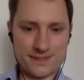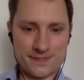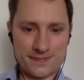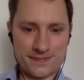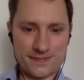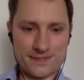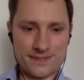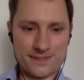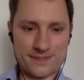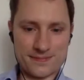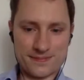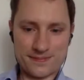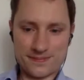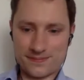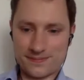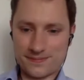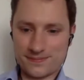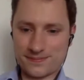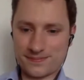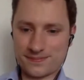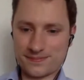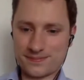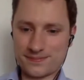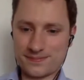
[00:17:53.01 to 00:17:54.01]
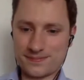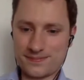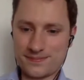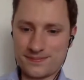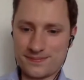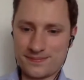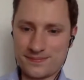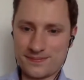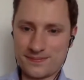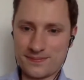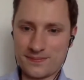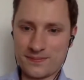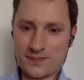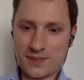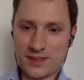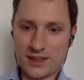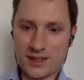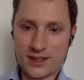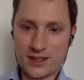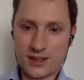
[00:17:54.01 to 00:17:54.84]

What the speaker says: (no one is talking)